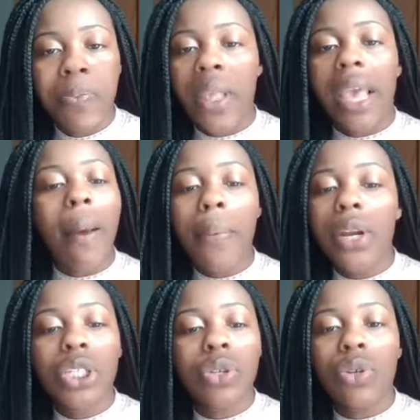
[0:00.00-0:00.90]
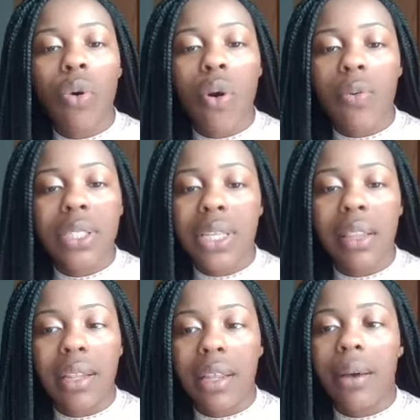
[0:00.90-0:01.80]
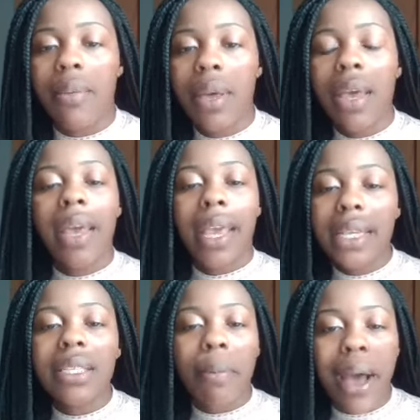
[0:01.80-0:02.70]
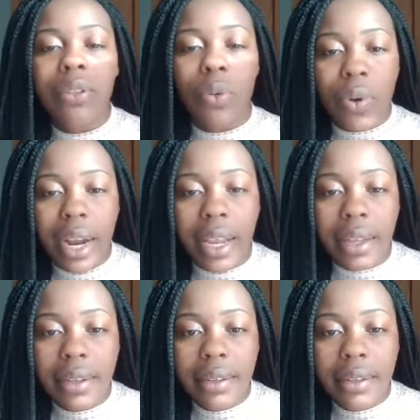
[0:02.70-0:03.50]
And I'm pretty sure Noah was telling them, it's about the rain.